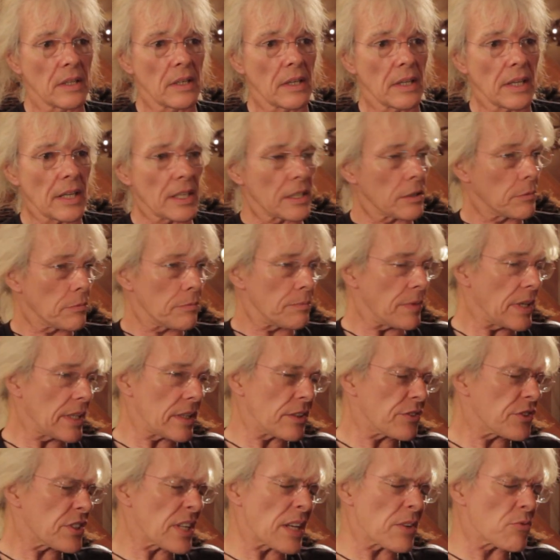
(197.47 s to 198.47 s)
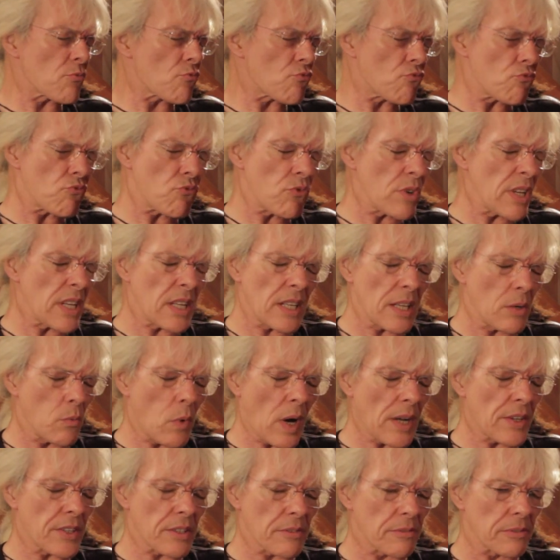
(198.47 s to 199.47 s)
It'll sound really
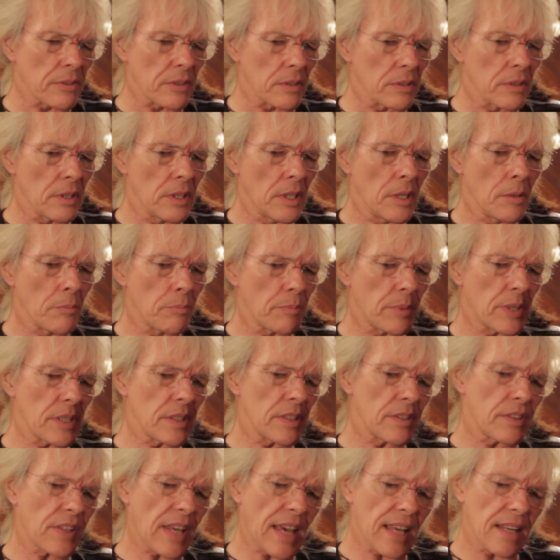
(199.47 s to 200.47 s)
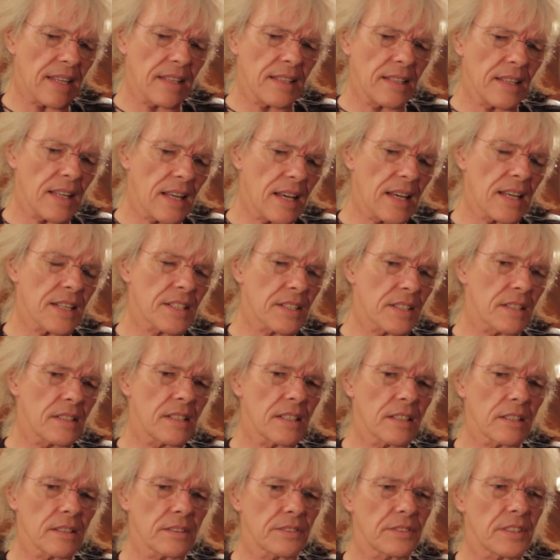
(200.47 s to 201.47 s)
wonderful, but that last
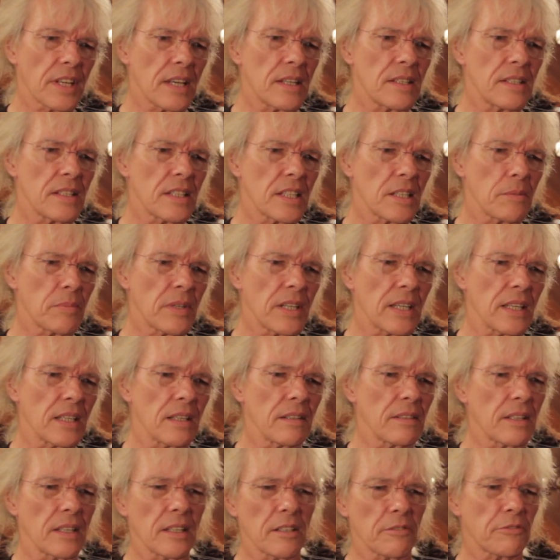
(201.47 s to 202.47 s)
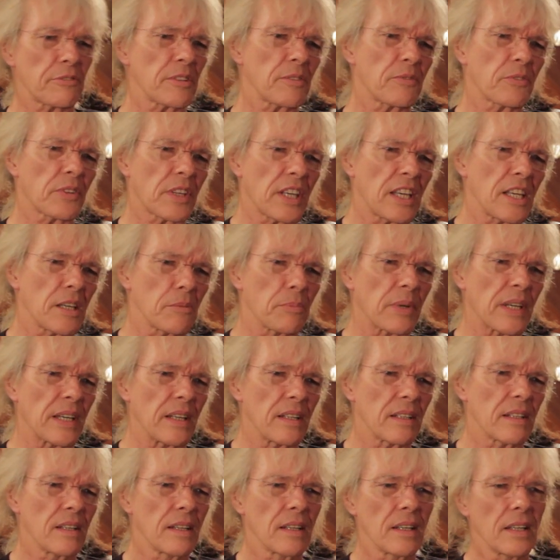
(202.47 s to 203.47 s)
little 10 dB, you know, the fifth gear
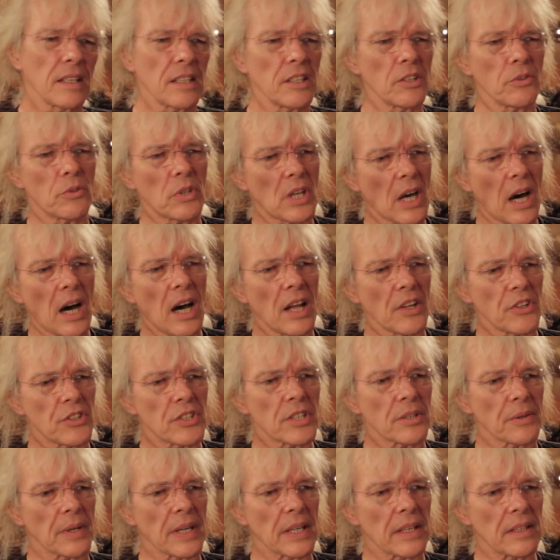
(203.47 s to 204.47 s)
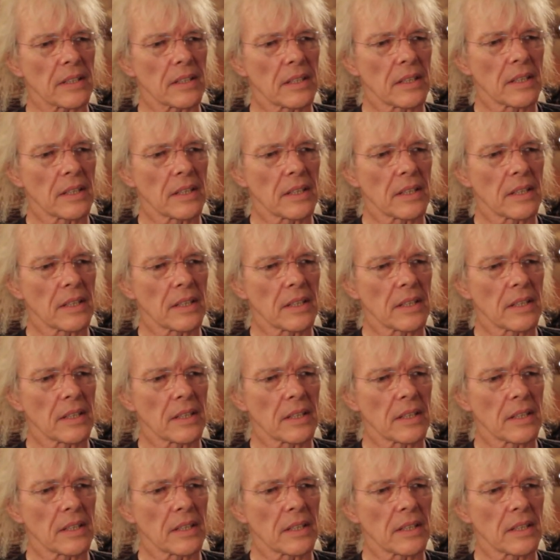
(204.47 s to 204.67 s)
bit, you can't do it.